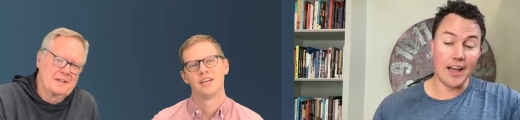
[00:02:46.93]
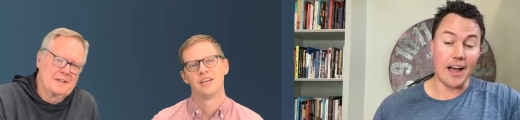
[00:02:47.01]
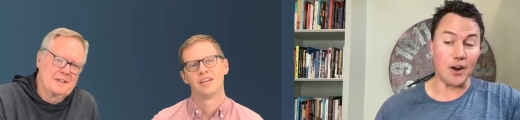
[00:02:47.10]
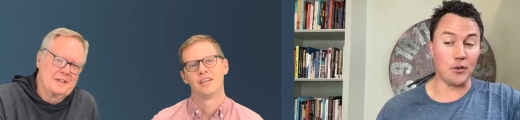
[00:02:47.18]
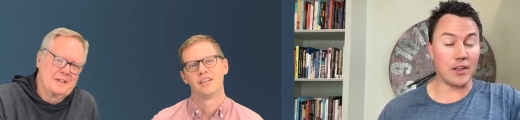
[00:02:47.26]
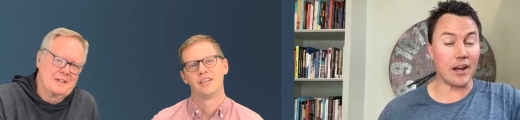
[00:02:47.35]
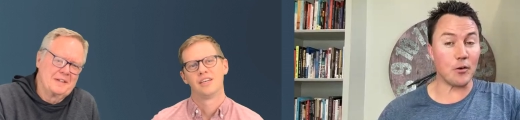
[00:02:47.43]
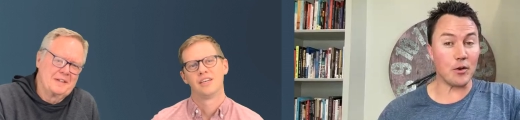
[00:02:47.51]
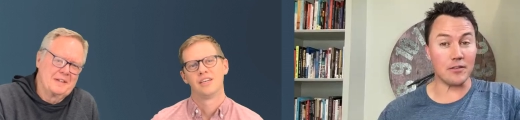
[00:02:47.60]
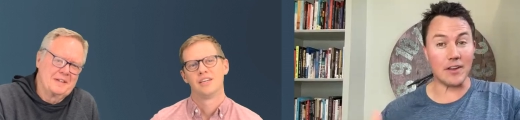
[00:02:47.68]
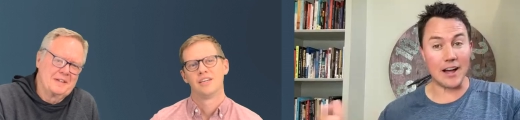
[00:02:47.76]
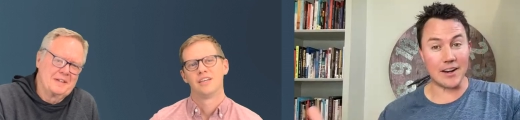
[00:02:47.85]
Speaker 1: I don't think I
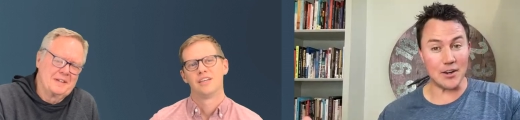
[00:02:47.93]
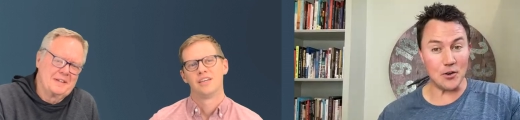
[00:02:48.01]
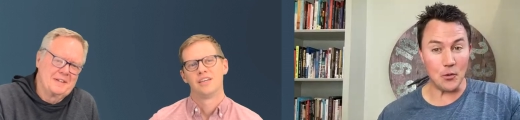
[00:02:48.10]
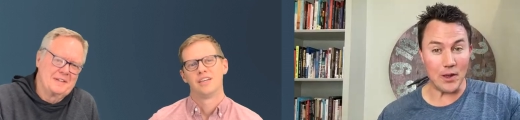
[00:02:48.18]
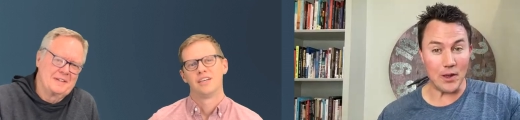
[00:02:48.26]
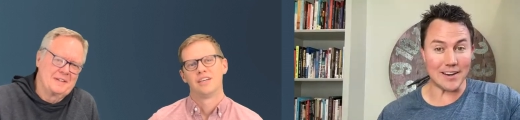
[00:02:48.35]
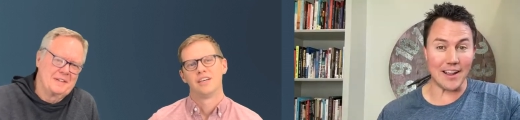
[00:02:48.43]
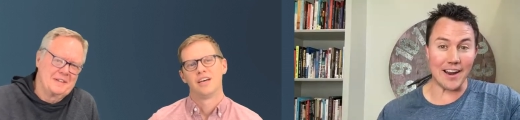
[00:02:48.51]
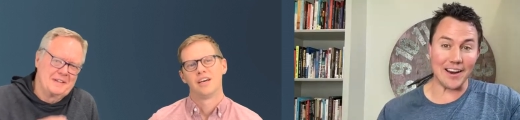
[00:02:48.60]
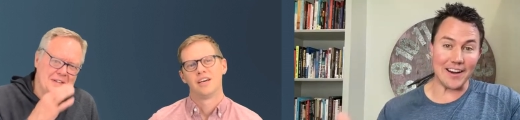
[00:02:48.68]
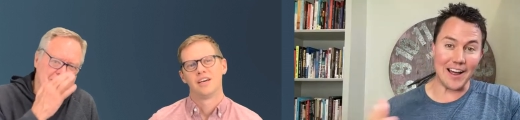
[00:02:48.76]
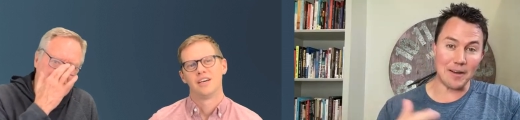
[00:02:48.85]
would have gotten into Wheaton
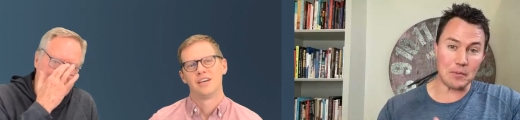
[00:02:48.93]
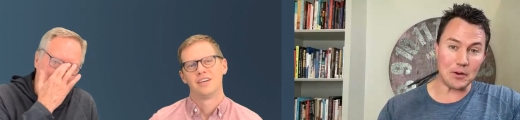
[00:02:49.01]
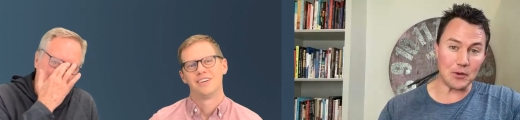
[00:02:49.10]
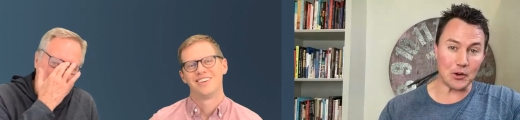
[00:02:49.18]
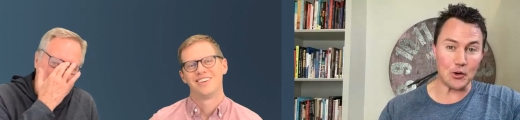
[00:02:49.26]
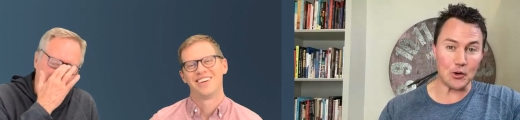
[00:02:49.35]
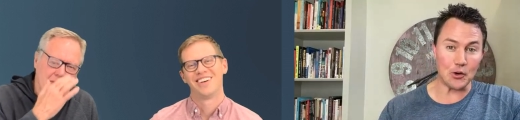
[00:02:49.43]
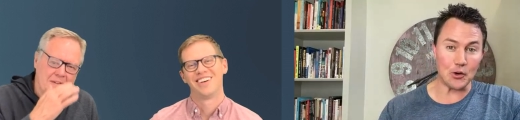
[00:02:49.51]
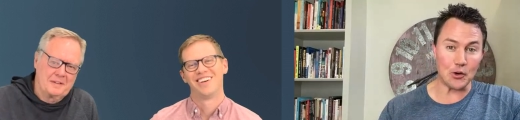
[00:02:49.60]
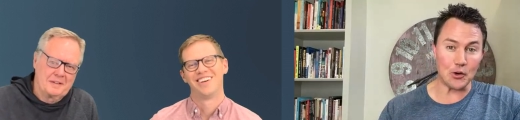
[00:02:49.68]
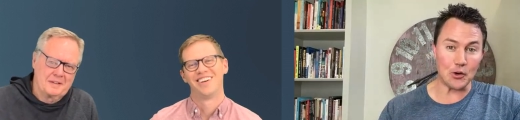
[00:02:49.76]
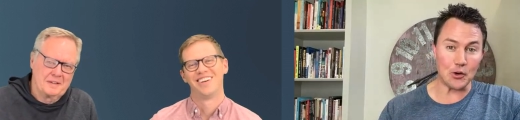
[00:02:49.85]
had I not been recruited
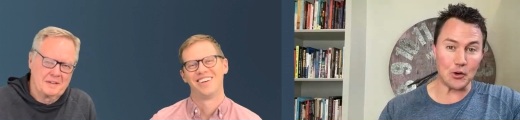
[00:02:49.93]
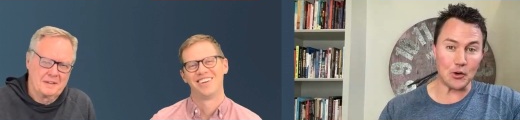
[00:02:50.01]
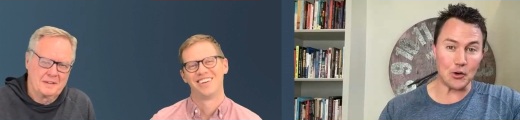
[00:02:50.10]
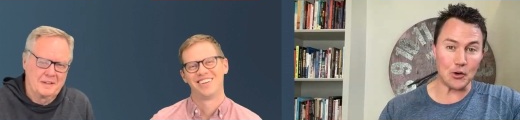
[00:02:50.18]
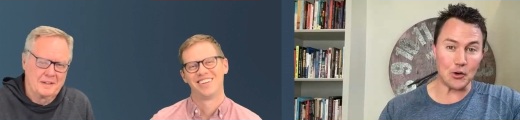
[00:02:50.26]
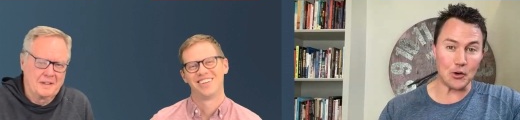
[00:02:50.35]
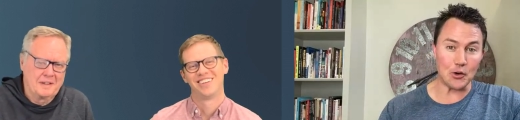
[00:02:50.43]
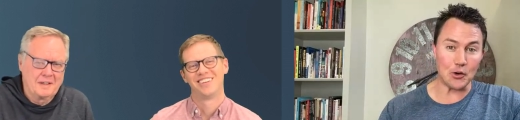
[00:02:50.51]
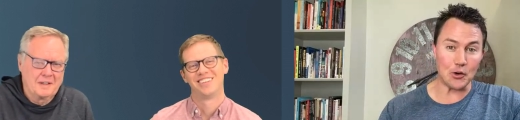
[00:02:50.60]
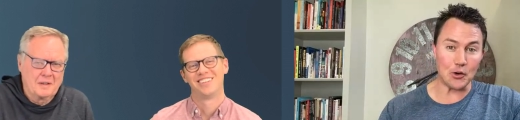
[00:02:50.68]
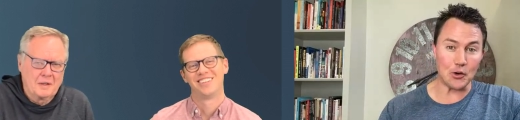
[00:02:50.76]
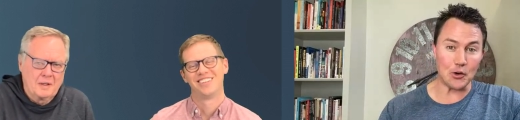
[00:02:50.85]
to play basketball
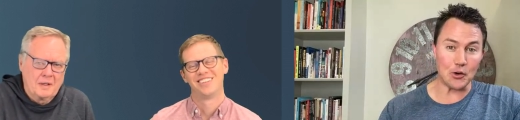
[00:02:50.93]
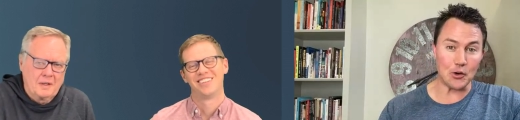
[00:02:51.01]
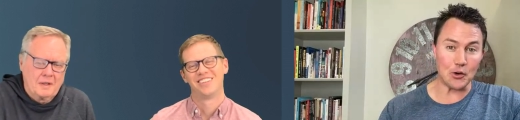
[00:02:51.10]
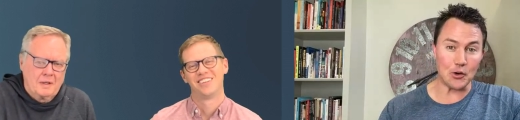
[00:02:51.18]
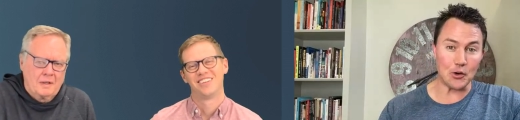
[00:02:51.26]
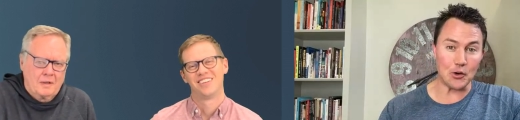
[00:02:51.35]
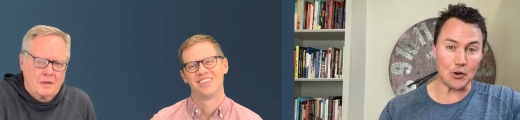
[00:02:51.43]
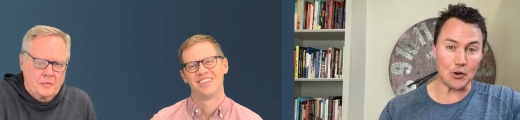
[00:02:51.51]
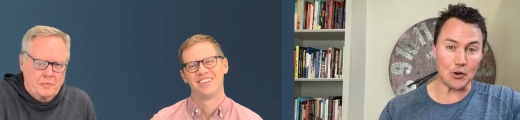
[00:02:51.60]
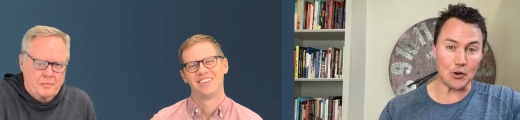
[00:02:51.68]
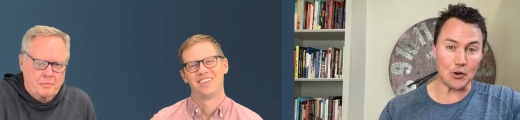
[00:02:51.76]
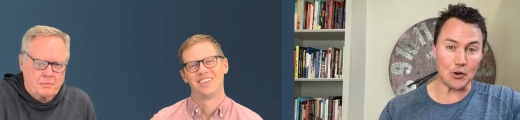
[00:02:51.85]
because the
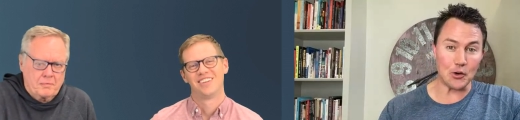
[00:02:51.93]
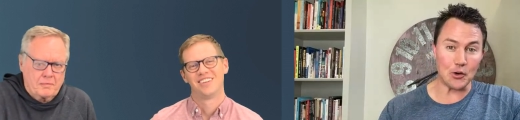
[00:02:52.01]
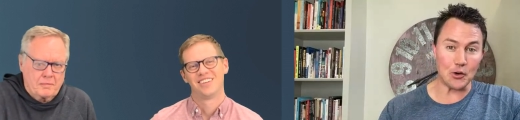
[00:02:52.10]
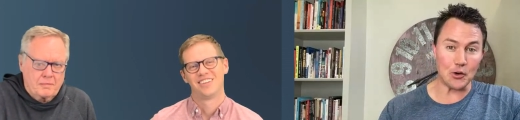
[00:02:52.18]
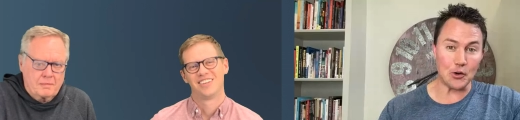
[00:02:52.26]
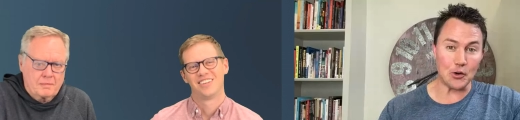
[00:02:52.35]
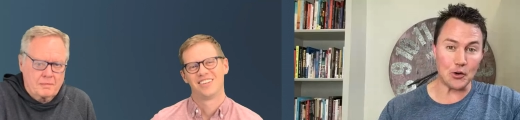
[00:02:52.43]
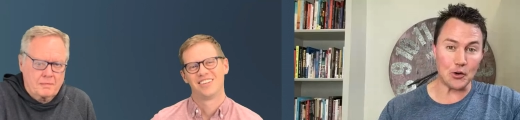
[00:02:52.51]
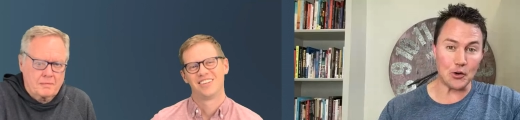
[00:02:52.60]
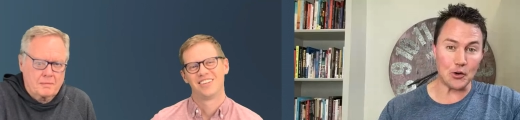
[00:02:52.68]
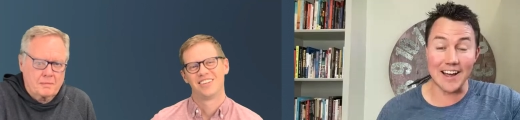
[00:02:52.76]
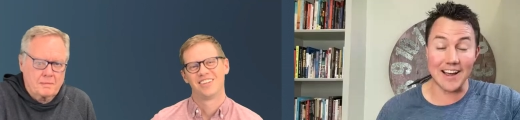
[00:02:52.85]
ACT scores weren't
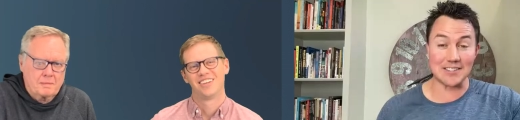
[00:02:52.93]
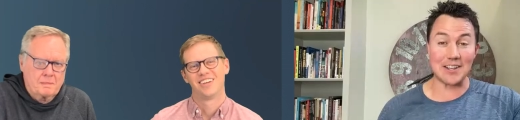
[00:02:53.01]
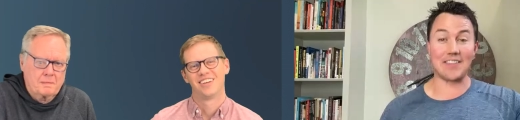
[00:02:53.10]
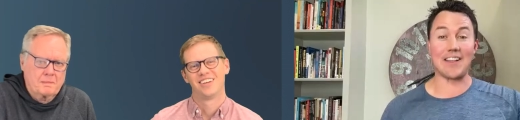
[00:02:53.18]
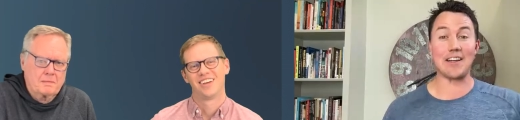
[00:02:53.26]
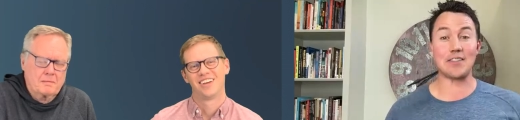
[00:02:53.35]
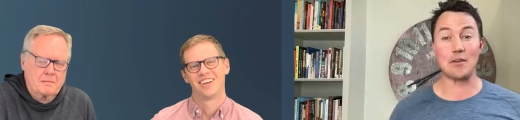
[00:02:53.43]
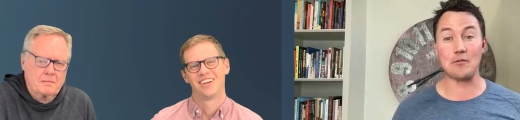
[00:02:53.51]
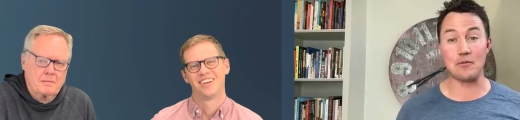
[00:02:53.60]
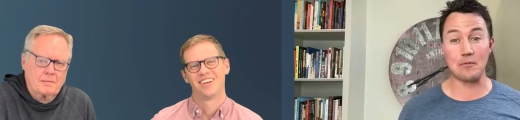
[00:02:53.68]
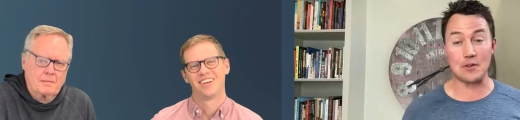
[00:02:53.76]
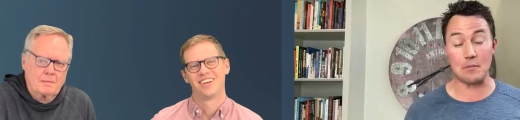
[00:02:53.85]
quite as high as I'd like
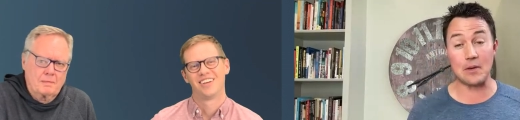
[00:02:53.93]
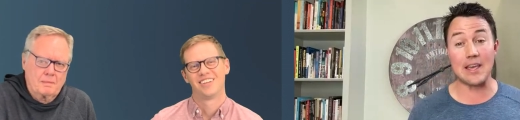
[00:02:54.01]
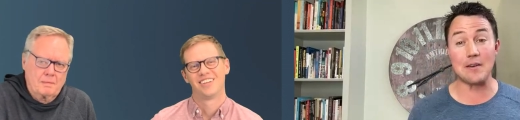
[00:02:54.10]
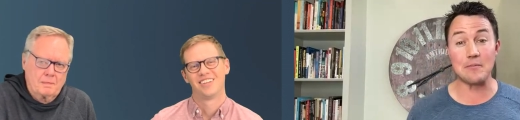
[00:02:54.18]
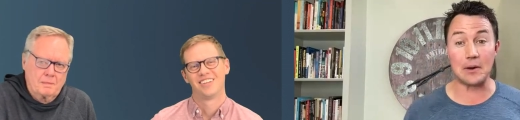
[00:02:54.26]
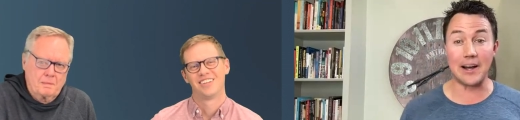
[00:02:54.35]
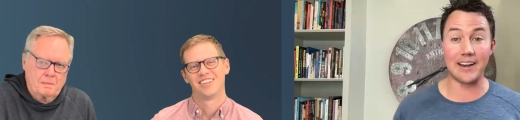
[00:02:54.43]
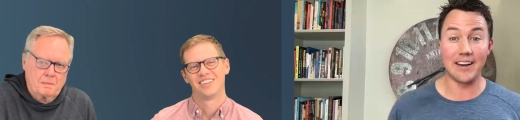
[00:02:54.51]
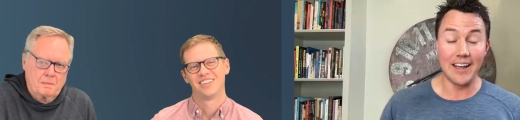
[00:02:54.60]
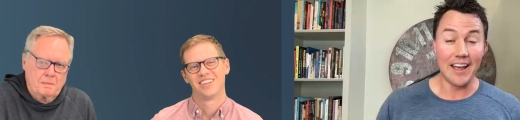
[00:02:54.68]
them to be. But